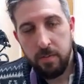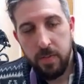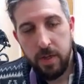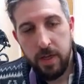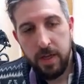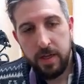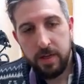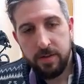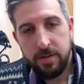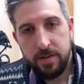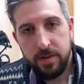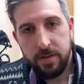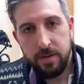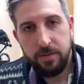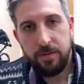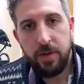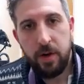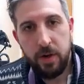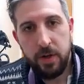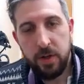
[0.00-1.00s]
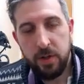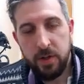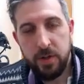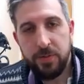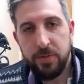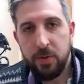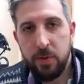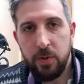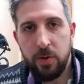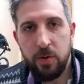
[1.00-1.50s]
it's very
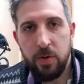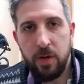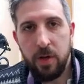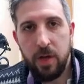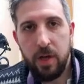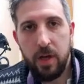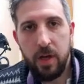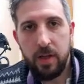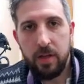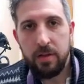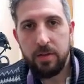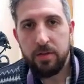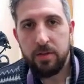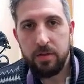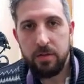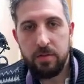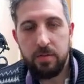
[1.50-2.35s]
useful, and